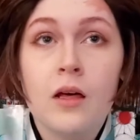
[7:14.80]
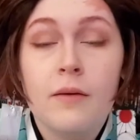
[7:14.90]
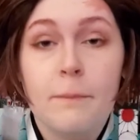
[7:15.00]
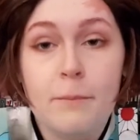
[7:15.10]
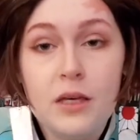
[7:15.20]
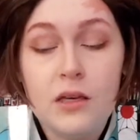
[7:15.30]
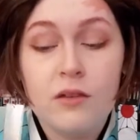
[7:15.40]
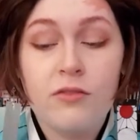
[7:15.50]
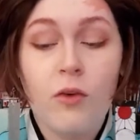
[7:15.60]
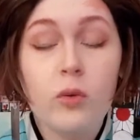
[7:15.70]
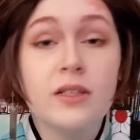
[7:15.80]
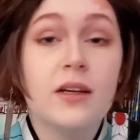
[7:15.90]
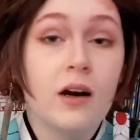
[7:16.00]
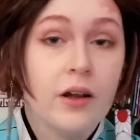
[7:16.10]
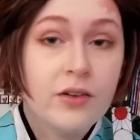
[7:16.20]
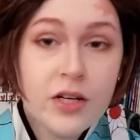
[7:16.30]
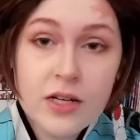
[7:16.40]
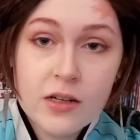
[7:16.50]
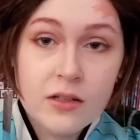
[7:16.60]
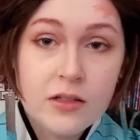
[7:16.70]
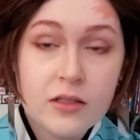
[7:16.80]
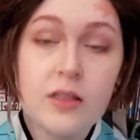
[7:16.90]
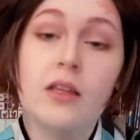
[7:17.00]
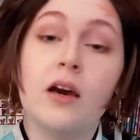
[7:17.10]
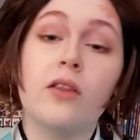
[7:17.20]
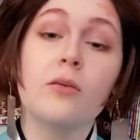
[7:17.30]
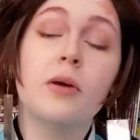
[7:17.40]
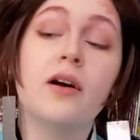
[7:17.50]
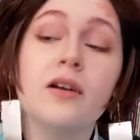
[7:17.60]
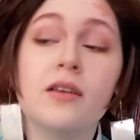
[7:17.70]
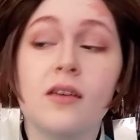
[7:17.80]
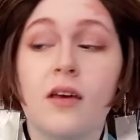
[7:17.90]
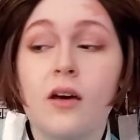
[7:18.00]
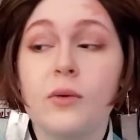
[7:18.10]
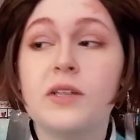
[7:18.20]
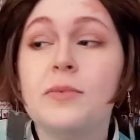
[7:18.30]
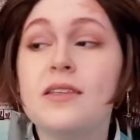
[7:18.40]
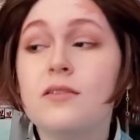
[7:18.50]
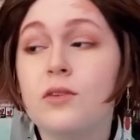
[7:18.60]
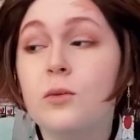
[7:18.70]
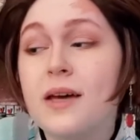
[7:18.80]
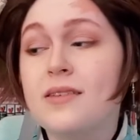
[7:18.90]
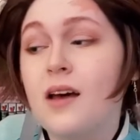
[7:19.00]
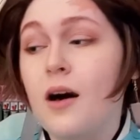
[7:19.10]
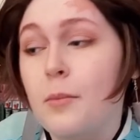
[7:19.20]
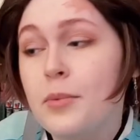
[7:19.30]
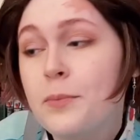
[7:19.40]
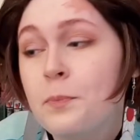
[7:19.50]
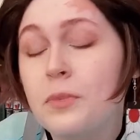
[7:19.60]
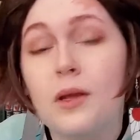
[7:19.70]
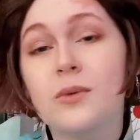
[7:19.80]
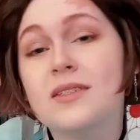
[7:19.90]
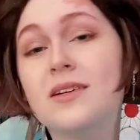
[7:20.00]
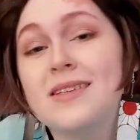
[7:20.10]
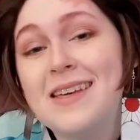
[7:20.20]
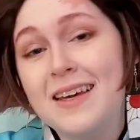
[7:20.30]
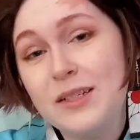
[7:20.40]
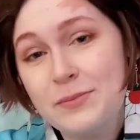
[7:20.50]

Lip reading: be folded under the other part, which means if you mess up, no one's going to see it.